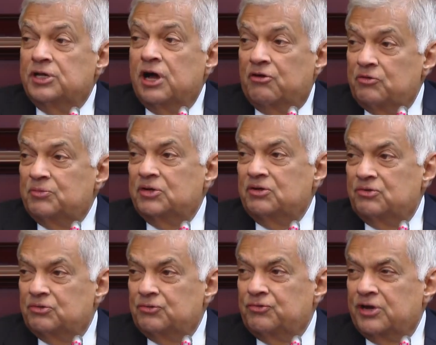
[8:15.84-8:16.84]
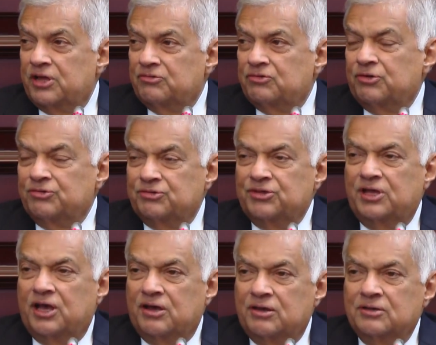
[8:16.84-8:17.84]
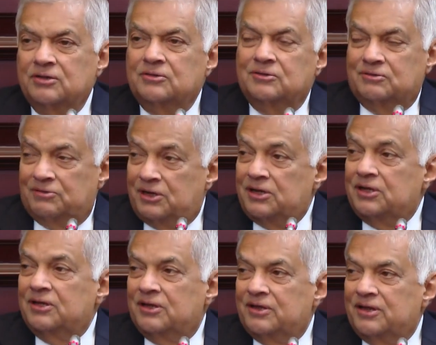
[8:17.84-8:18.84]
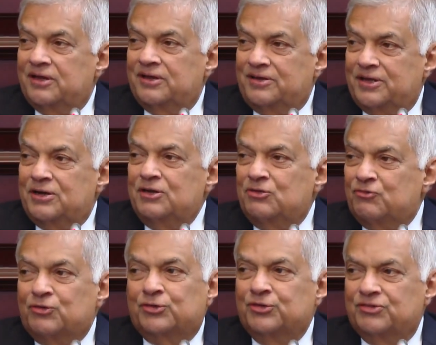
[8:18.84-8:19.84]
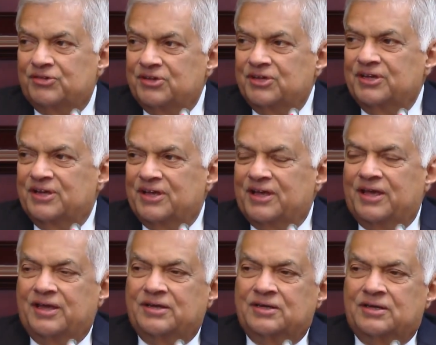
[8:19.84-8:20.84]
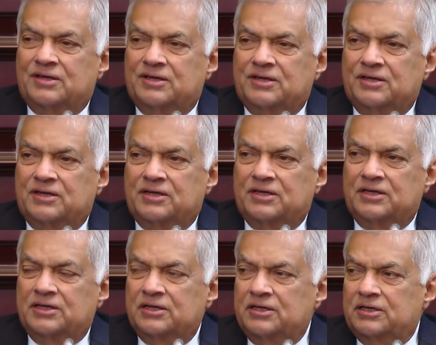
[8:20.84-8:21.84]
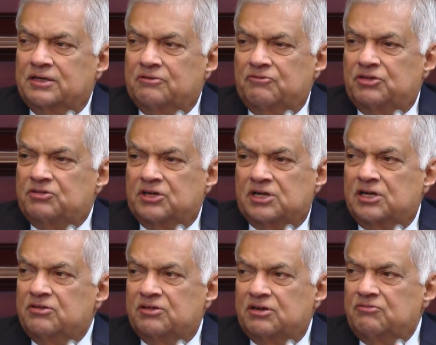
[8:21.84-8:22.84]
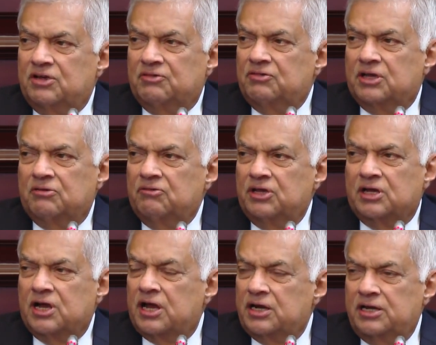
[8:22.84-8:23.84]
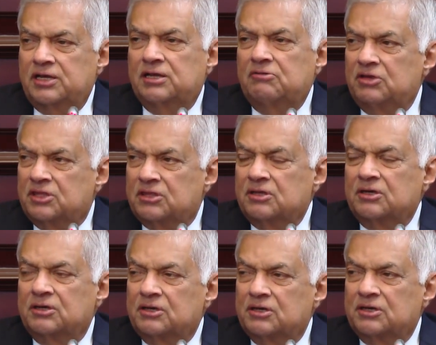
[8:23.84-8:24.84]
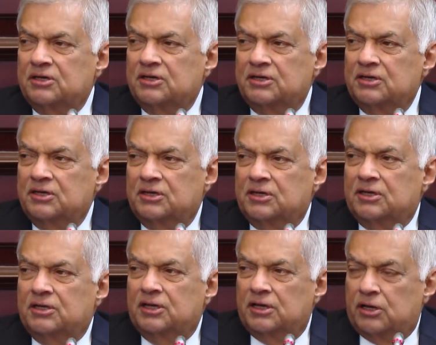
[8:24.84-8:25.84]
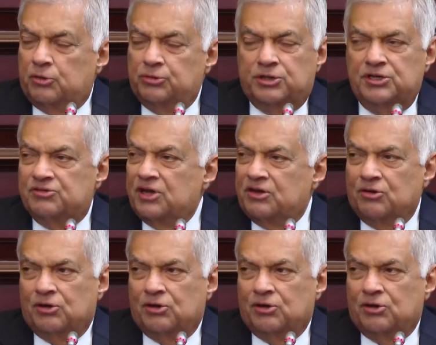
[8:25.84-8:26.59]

government. So for us also, they are a terrorist force. And we certainly said we can't deal with Houthis at